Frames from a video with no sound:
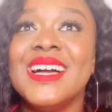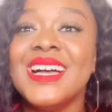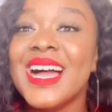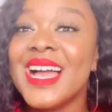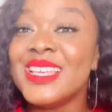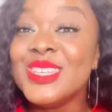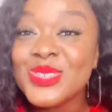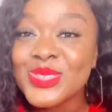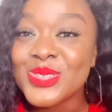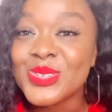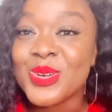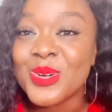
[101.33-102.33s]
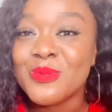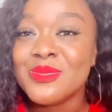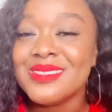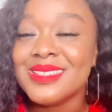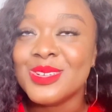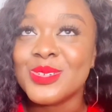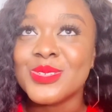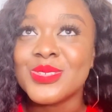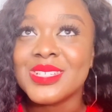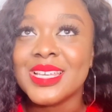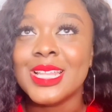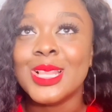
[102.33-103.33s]
I used to come to Lagos
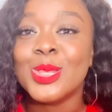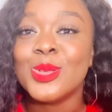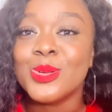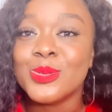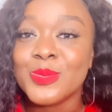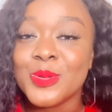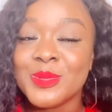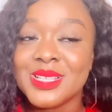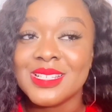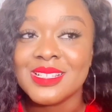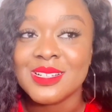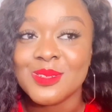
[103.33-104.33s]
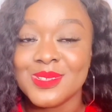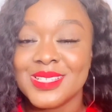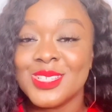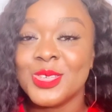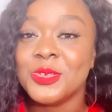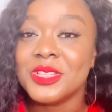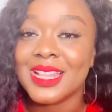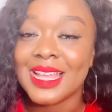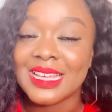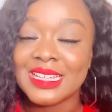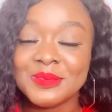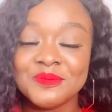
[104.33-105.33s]
a lot when my sister was in
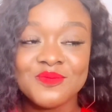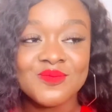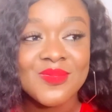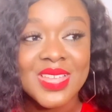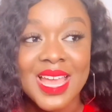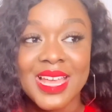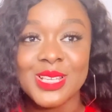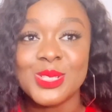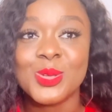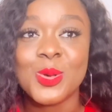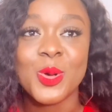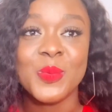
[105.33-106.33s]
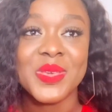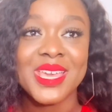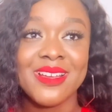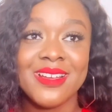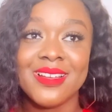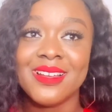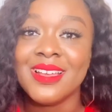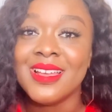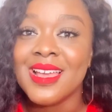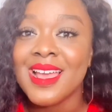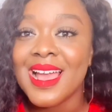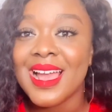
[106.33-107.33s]
Unilag. I used to come here
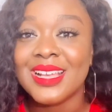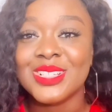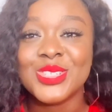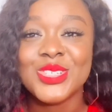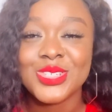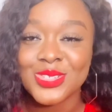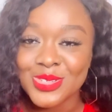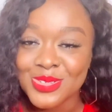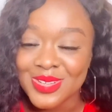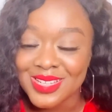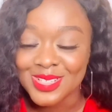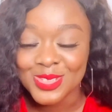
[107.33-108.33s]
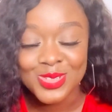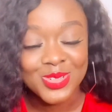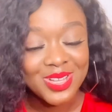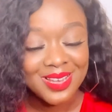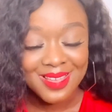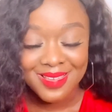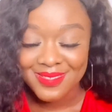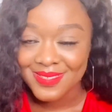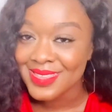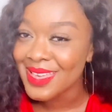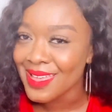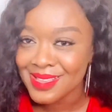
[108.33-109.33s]
and chill and enjoy life.
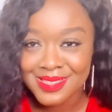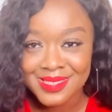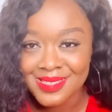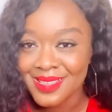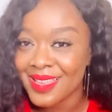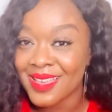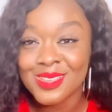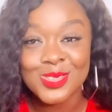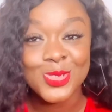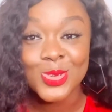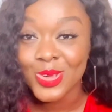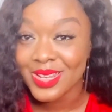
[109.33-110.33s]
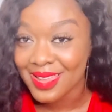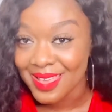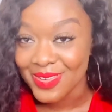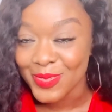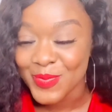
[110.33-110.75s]
Yes, enjoy life.